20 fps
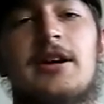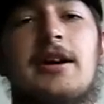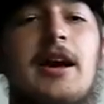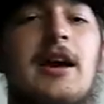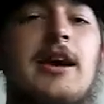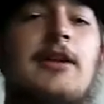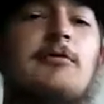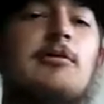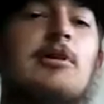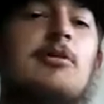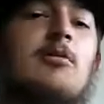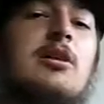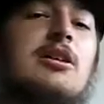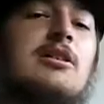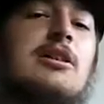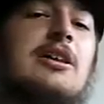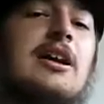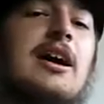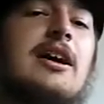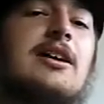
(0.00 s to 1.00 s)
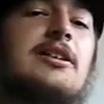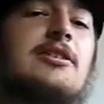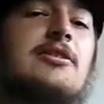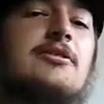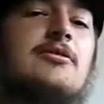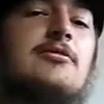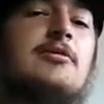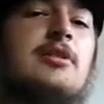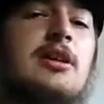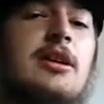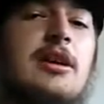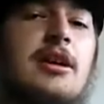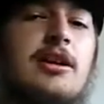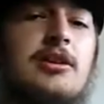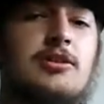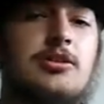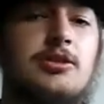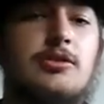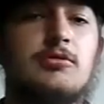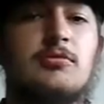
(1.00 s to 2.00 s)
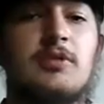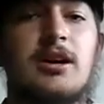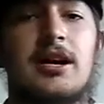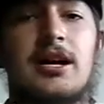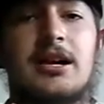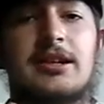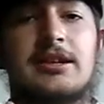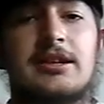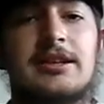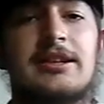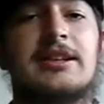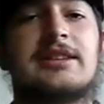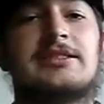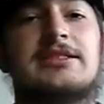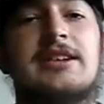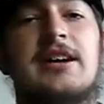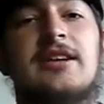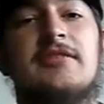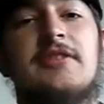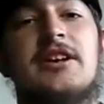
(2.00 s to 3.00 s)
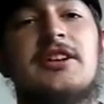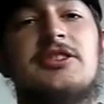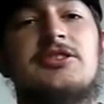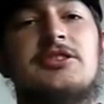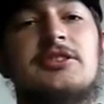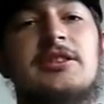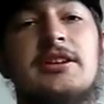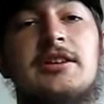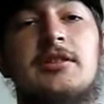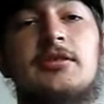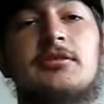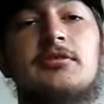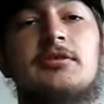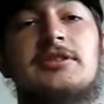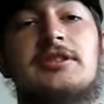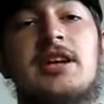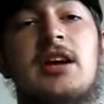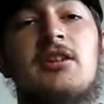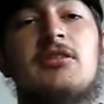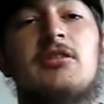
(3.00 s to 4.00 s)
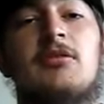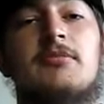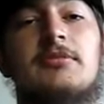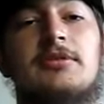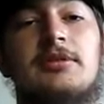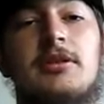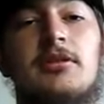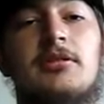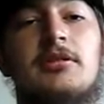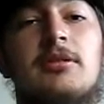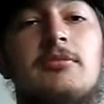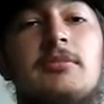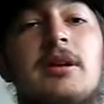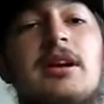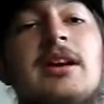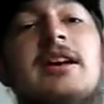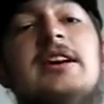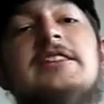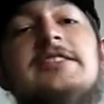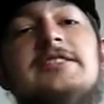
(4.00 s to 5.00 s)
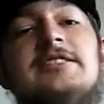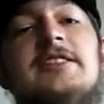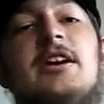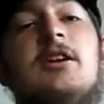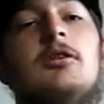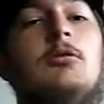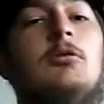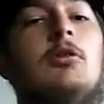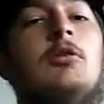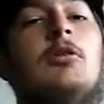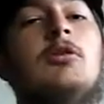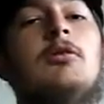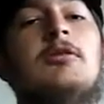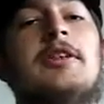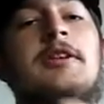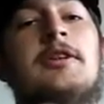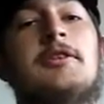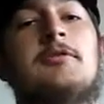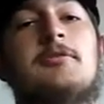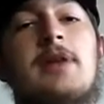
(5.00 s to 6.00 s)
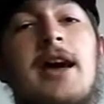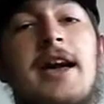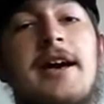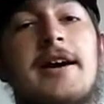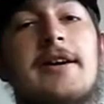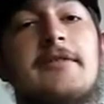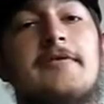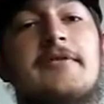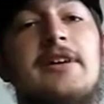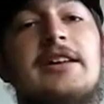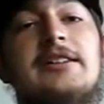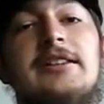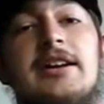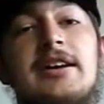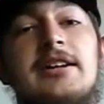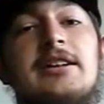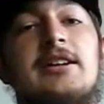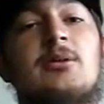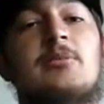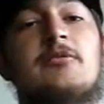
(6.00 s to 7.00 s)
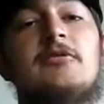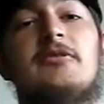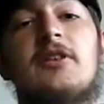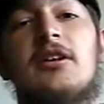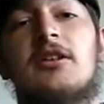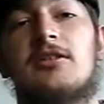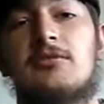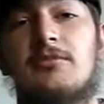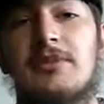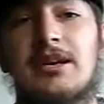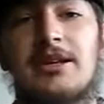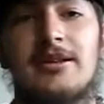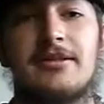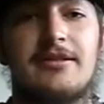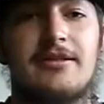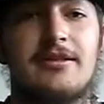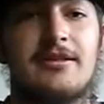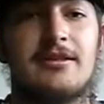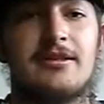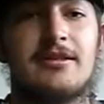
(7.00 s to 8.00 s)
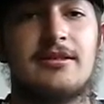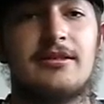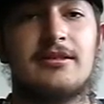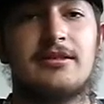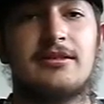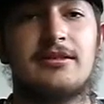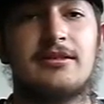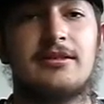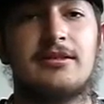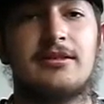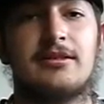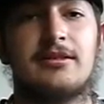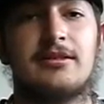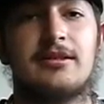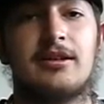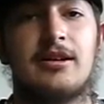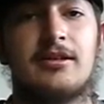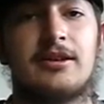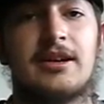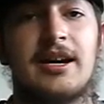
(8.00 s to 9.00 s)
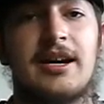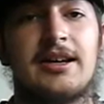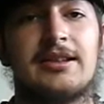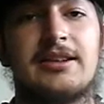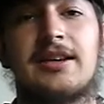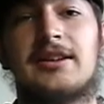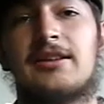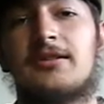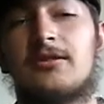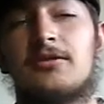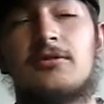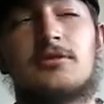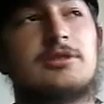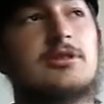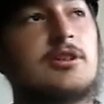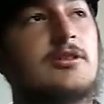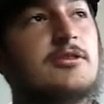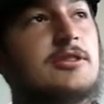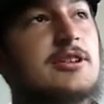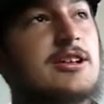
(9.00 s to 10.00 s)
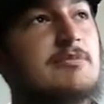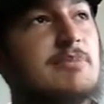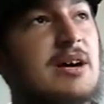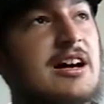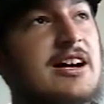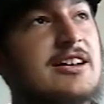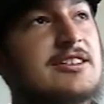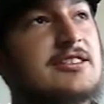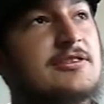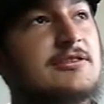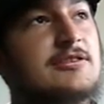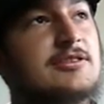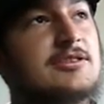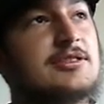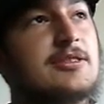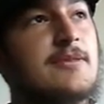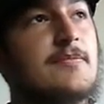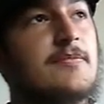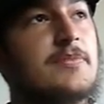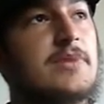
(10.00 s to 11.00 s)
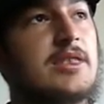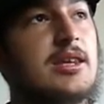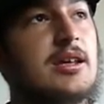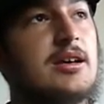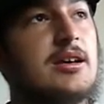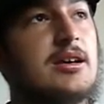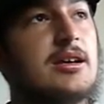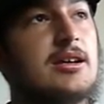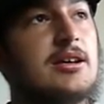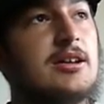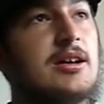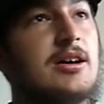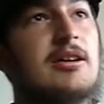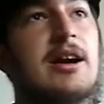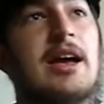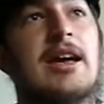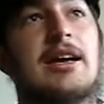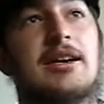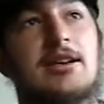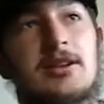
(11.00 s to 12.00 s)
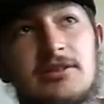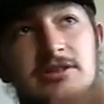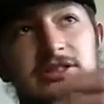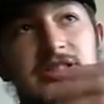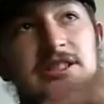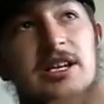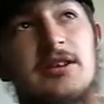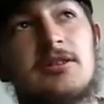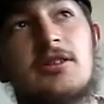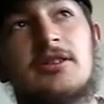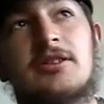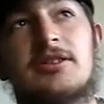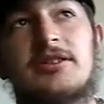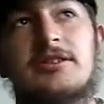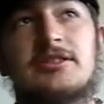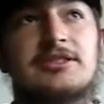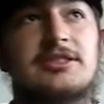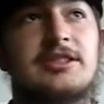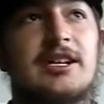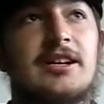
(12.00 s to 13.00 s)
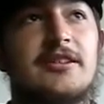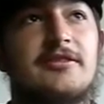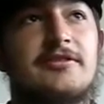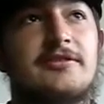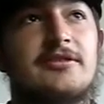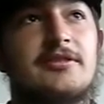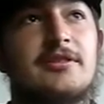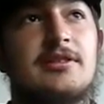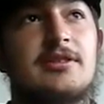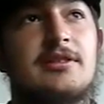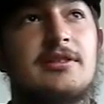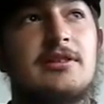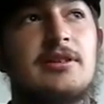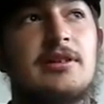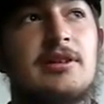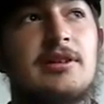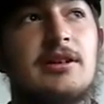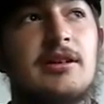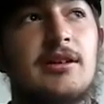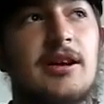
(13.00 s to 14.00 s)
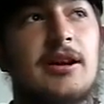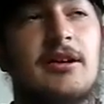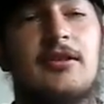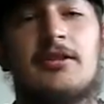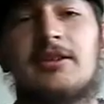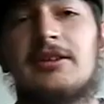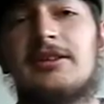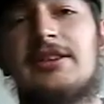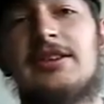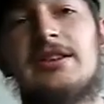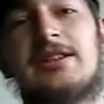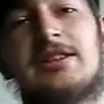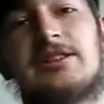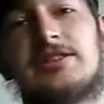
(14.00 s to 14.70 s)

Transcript: hey, what can I do to get salvation? And the Lord told him, sell all that you have and then come follow me. Okay, and then the Lord told the apostles, hey, go sell all your stuff. All right, all you need